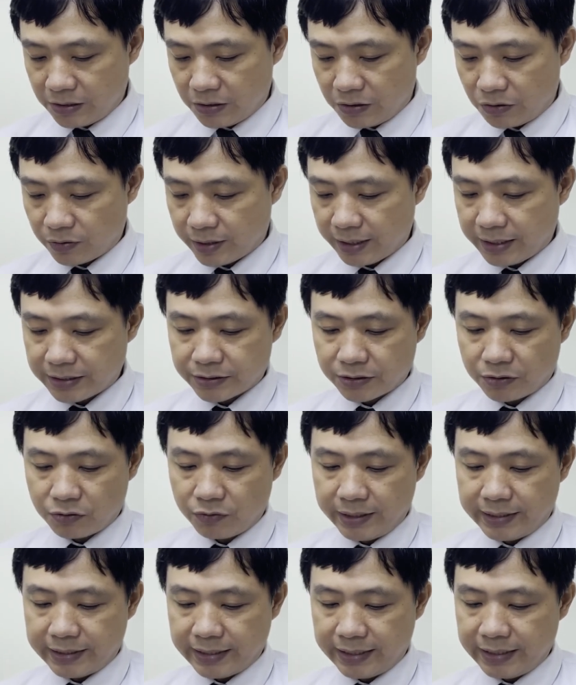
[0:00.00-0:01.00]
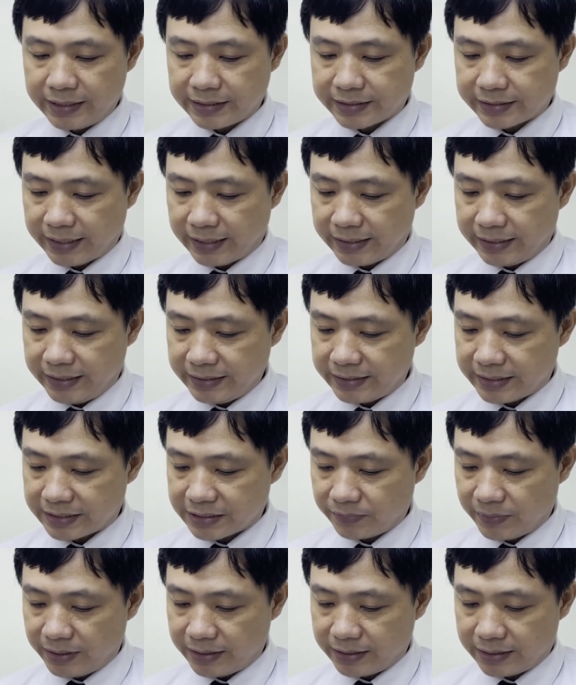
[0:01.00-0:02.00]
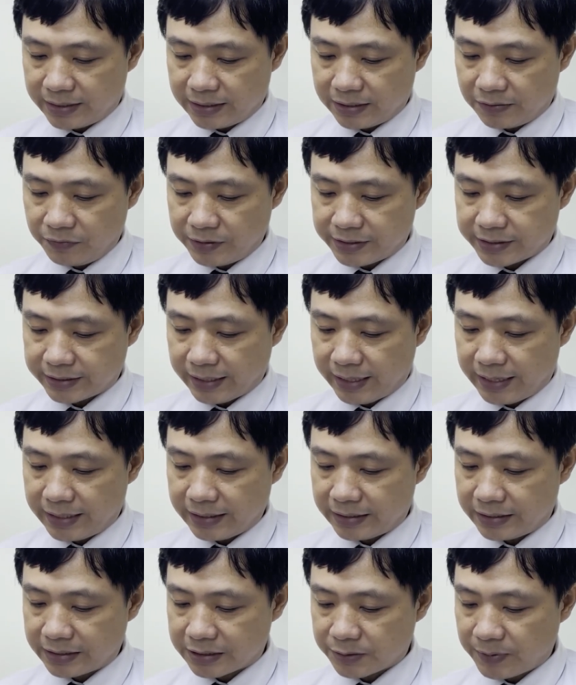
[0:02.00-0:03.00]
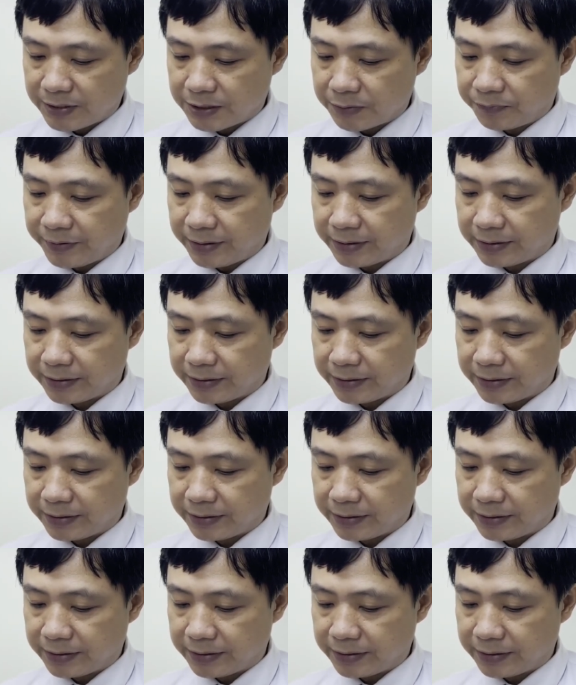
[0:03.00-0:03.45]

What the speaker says: Okay, so in here, scanning just means we scan a specific